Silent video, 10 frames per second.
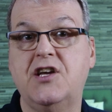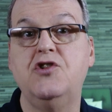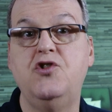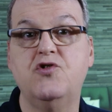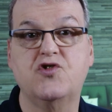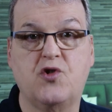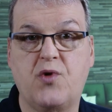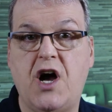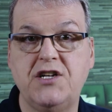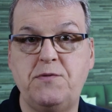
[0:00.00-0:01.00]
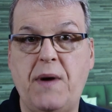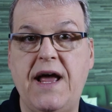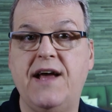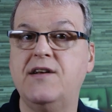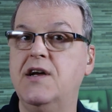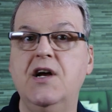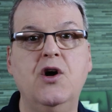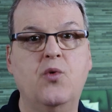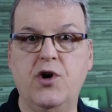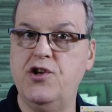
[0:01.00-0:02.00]
They can use GarageBand,
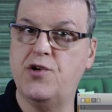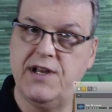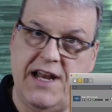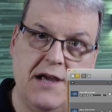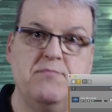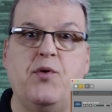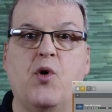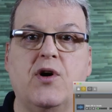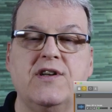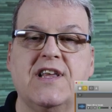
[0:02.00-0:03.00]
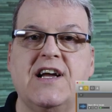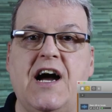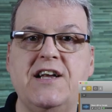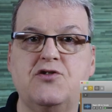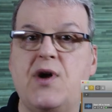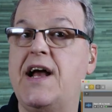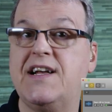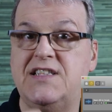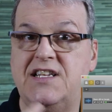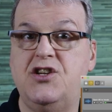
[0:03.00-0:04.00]
where you can import the guide
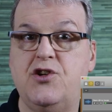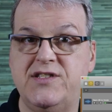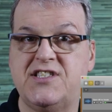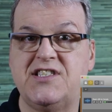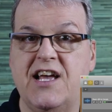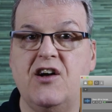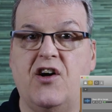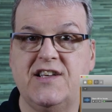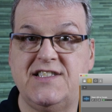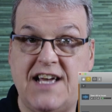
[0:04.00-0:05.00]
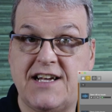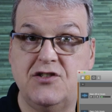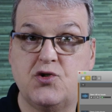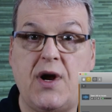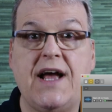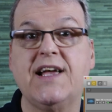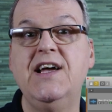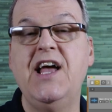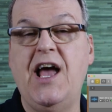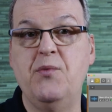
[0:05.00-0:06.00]
track and then you can sing on a second track.
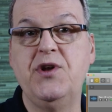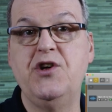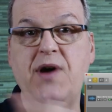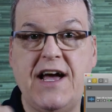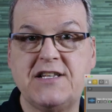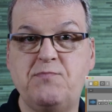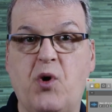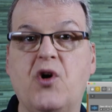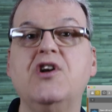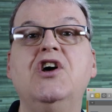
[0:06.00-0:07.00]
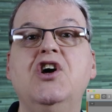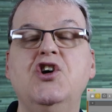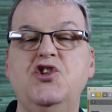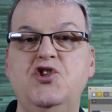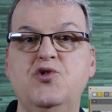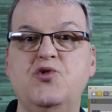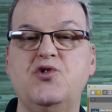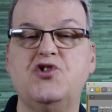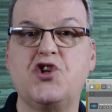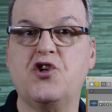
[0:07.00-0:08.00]
And when you export,
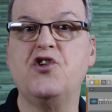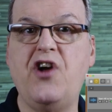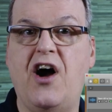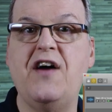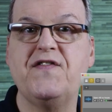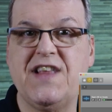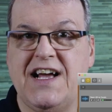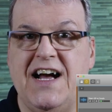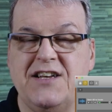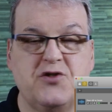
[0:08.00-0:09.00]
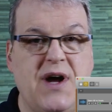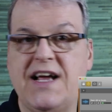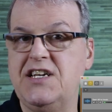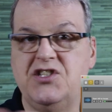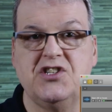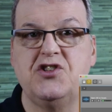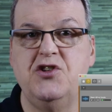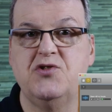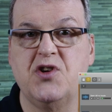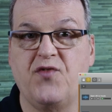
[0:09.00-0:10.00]
you turn off the guide track and just
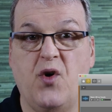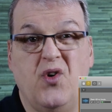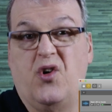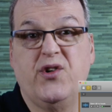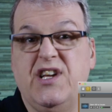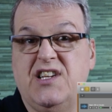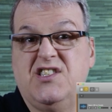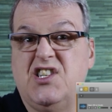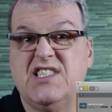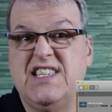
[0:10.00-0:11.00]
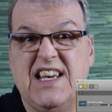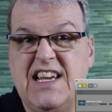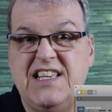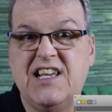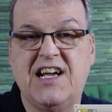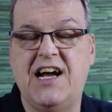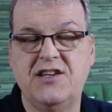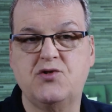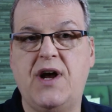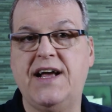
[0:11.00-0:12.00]
use your vocal, or you could just delete the
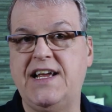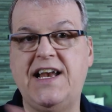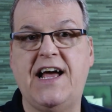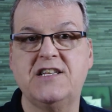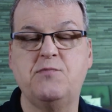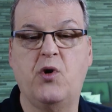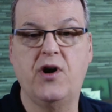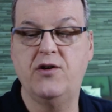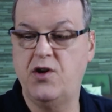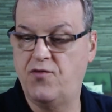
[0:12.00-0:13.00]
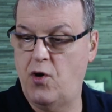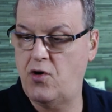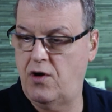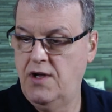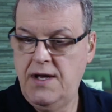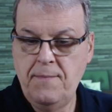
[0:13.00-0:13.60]
guide track and export out your vocal.